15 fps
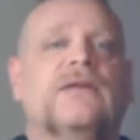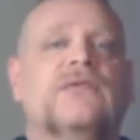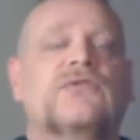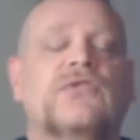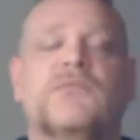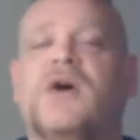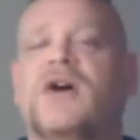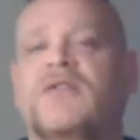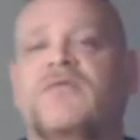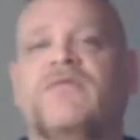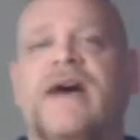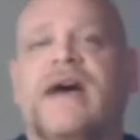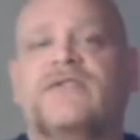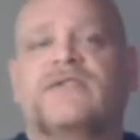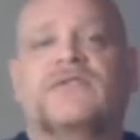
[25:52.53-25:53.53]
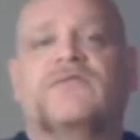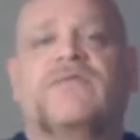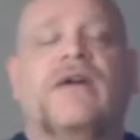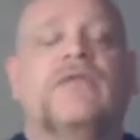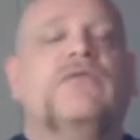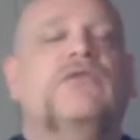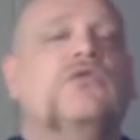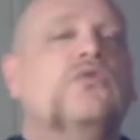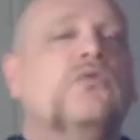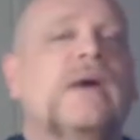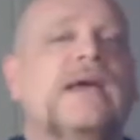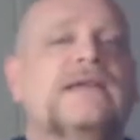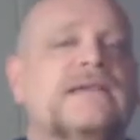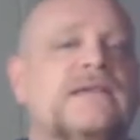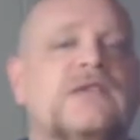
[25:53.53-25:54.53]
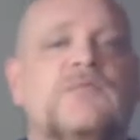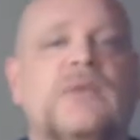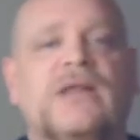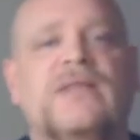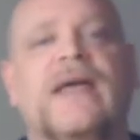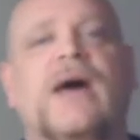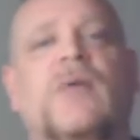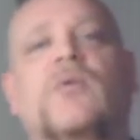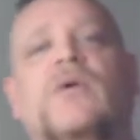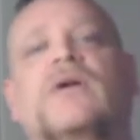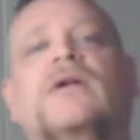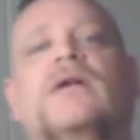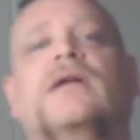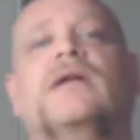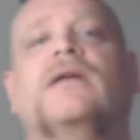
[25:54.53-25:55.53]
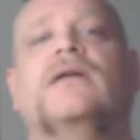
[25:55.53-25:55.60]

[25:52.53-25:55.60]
So the modern fascists found new ways to spread that word.